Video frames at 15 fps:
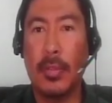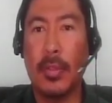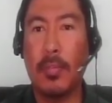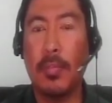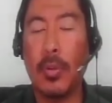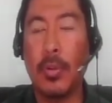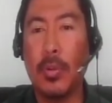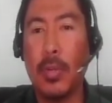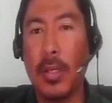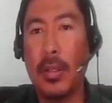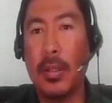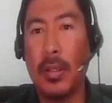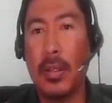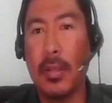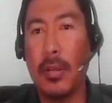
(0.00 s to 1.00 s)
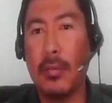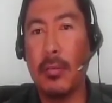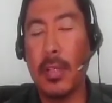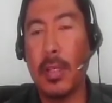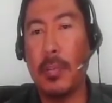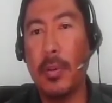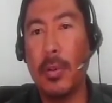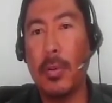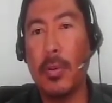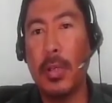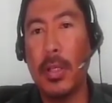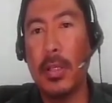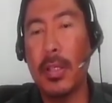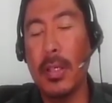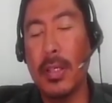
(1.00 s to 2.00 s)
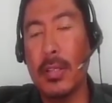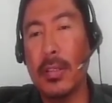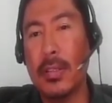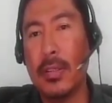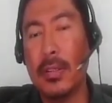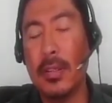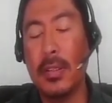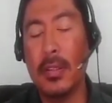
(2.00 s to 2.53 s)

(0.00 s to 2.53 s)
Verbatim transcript: is a pollutant, and what a pollutant is